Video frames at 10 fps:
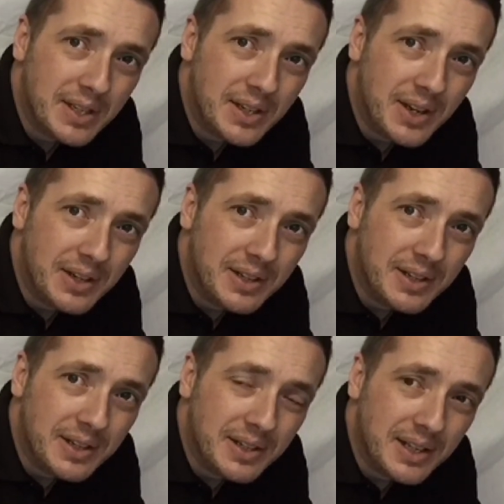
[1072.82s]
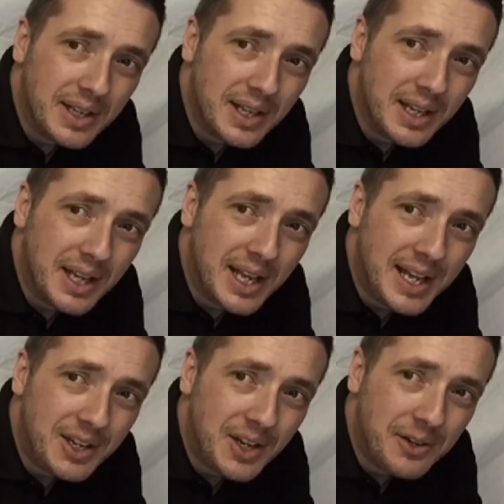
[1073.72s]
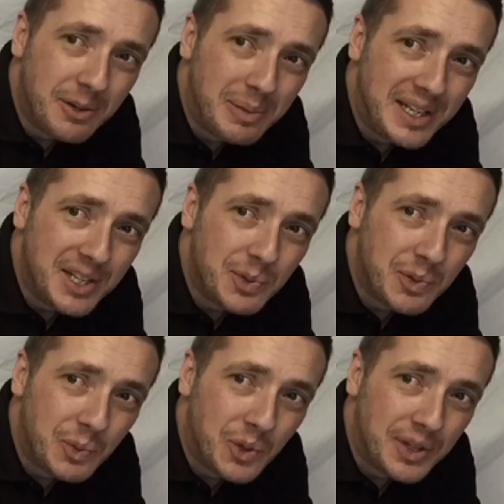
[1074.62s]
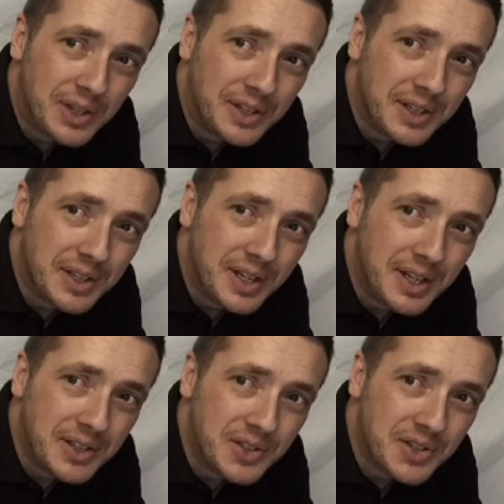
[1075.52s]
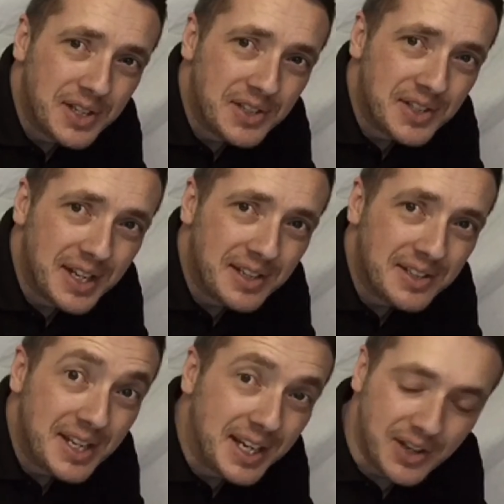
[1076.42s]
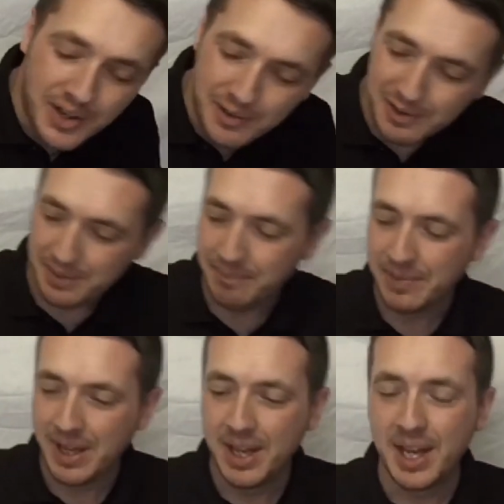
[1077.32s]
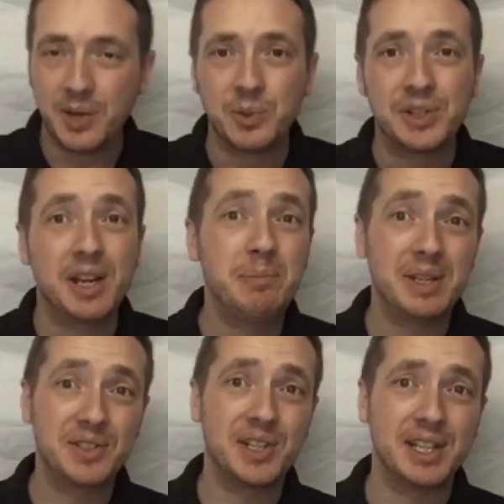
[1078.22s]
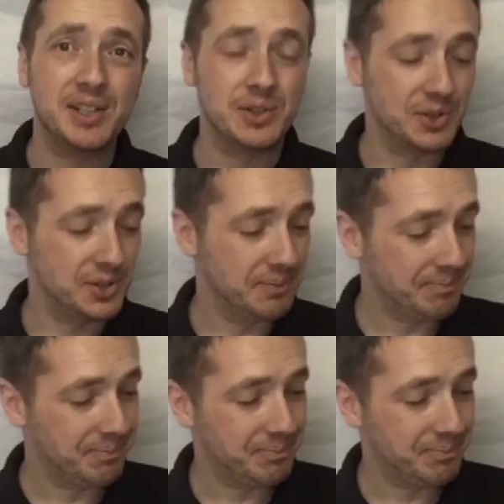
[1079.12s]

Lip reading: Now I got a replacement one that has this nick taken out of it, and what that basically does,